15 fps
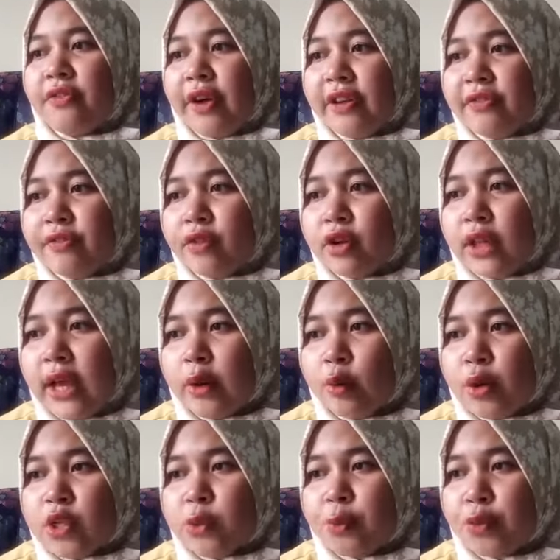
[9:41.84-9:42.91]
faithful
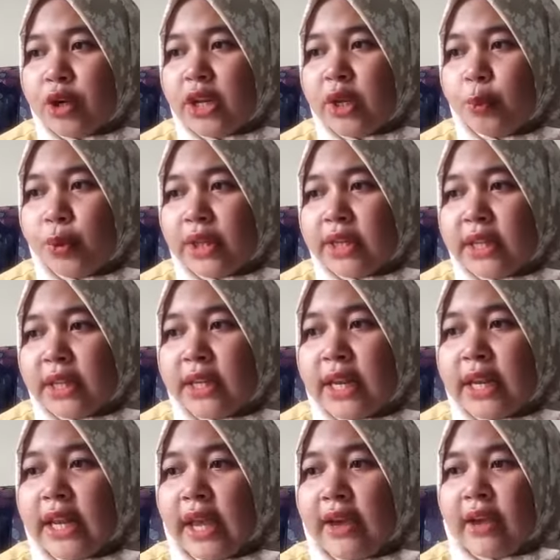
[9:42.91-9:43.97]
and was poorly written
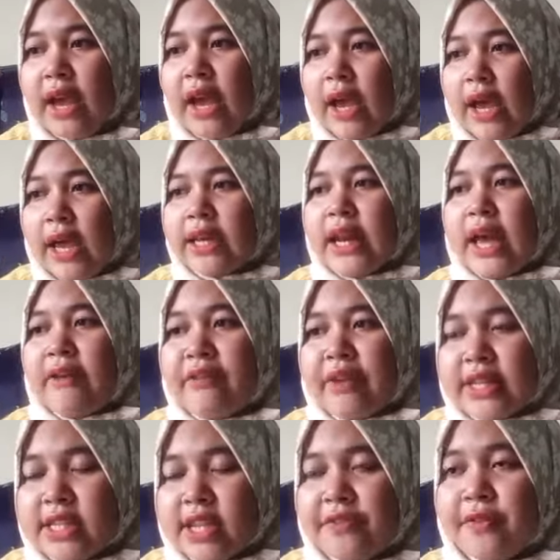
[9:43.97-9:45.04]
and
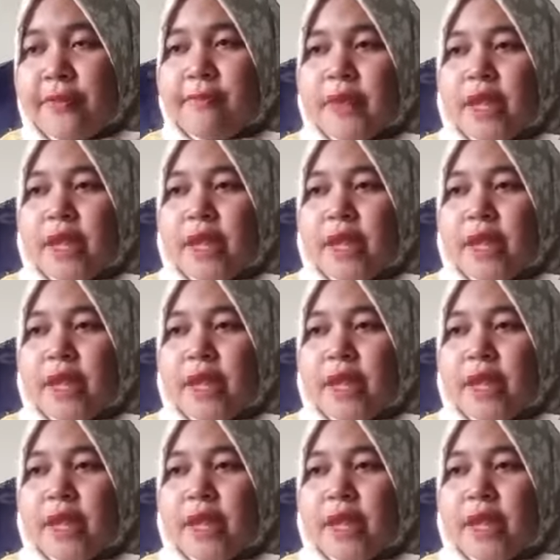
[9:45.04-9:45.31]
effective.